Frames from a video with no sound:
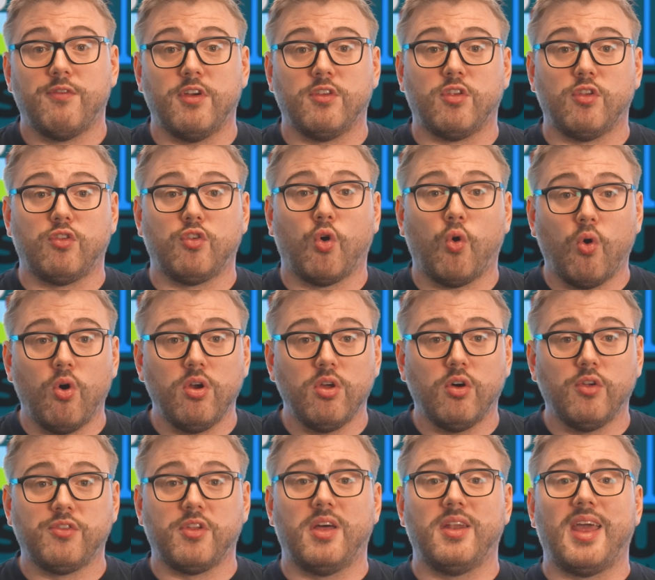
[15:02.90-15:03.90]
for
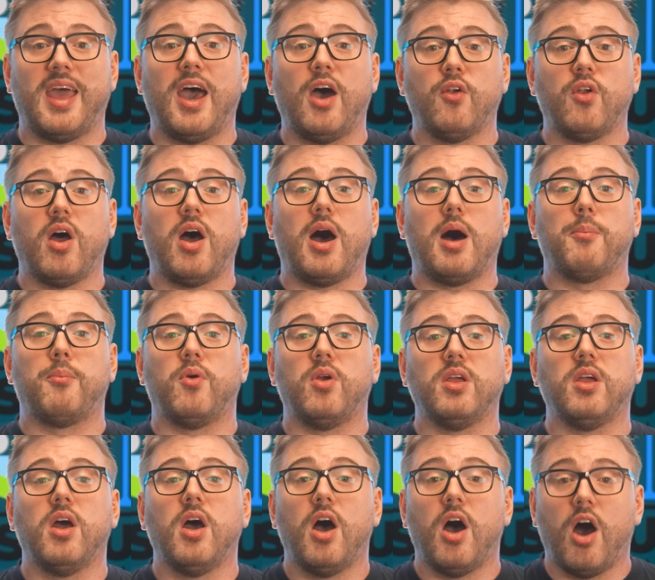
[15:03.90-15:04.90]
tutorials on how to
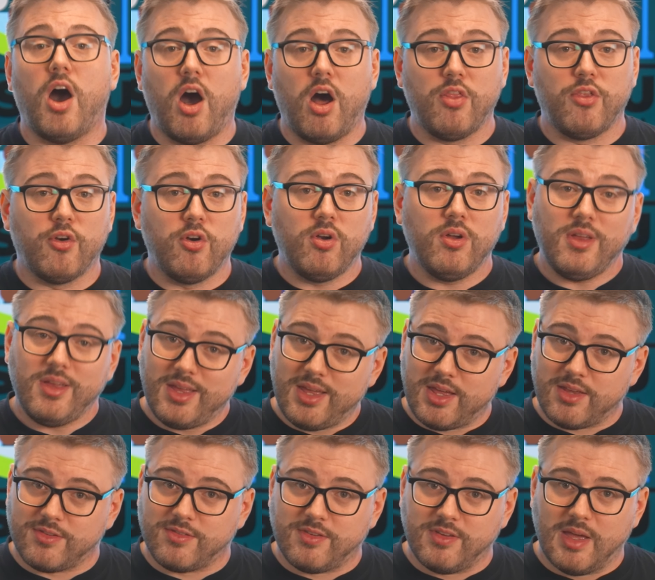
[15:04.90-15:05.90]
operate other
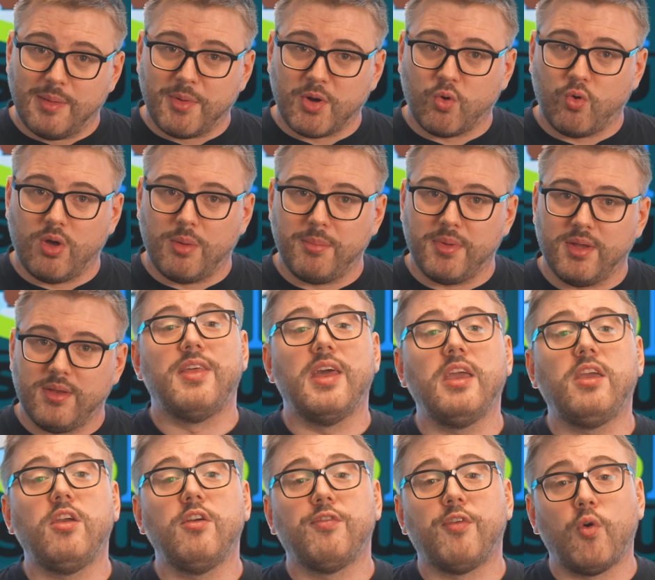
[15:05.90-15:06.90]
SCM equipment.
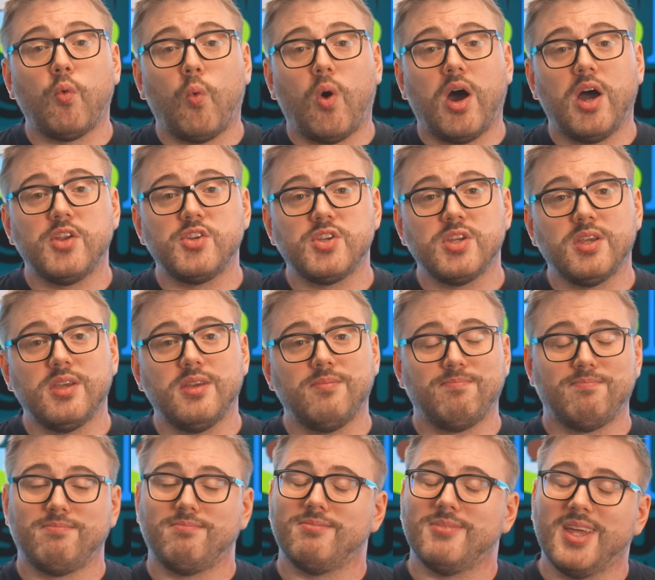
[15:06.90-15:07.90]
Thank you for watching,
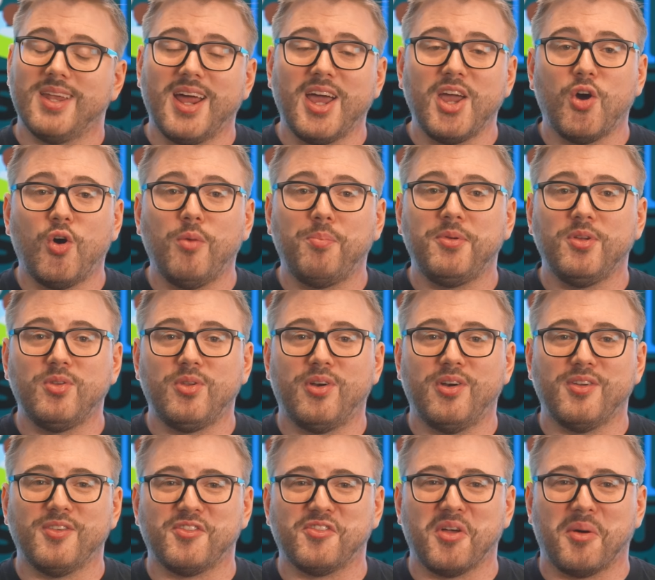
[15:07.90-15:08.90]
and I hope you
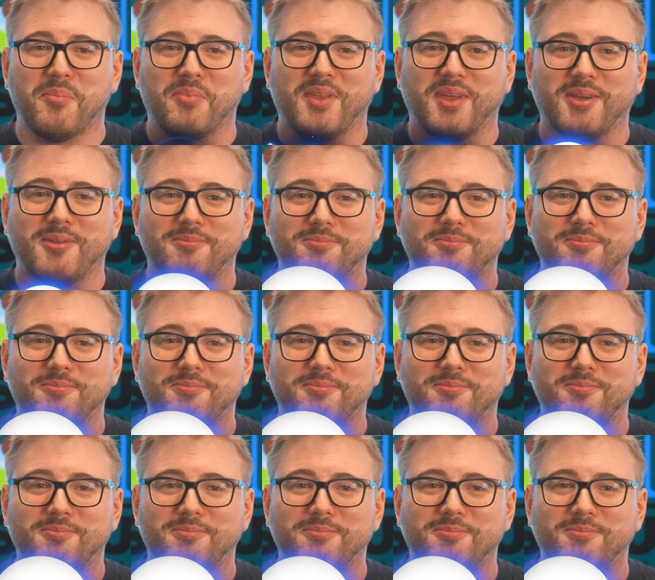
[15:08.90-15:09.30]
learned something.